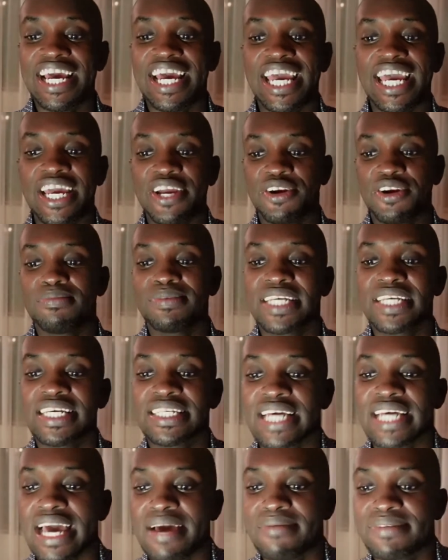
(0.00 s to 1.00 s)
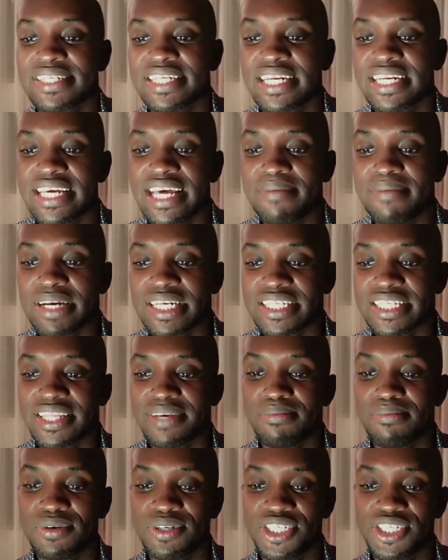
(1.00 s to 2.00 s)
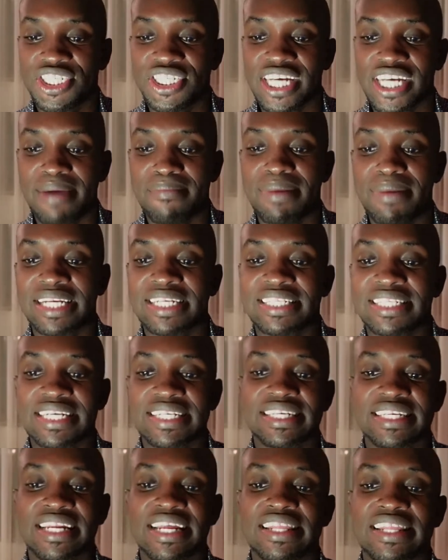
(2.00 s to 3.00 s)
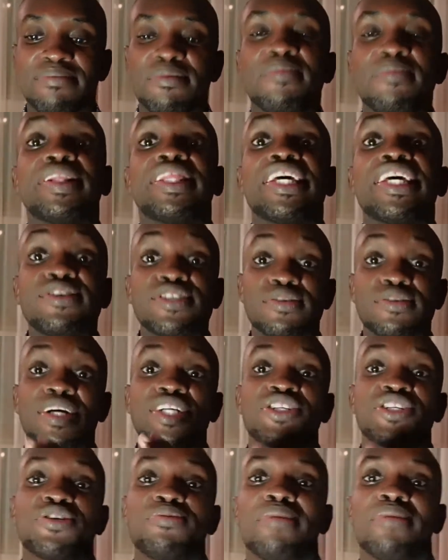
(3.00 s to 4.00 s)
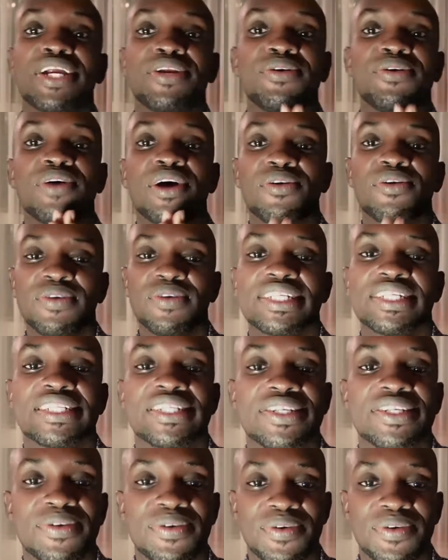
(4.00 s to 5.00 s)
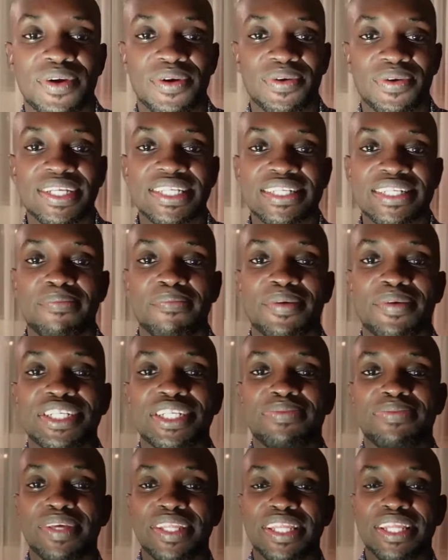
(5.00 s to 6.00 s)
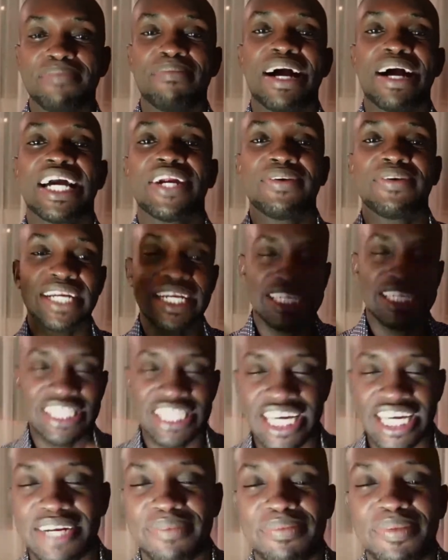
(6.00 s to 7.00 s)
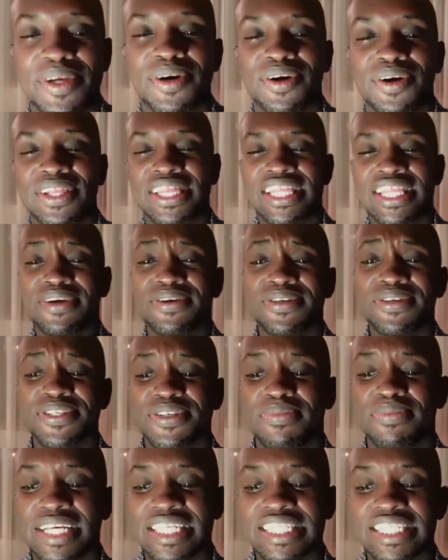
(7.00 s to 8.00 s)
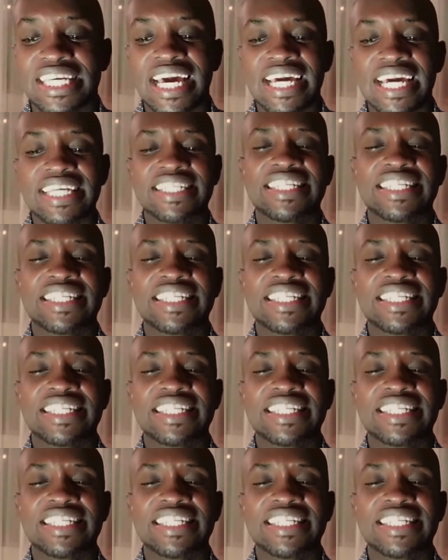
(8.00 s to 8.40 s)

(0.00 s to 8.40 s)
Hey, Rob says I am still here but in the bush. I am multitasking at the moment. Thank you so much, Rob. I know you're always supporting me in the background and cheering me on. Thank you so much, guys.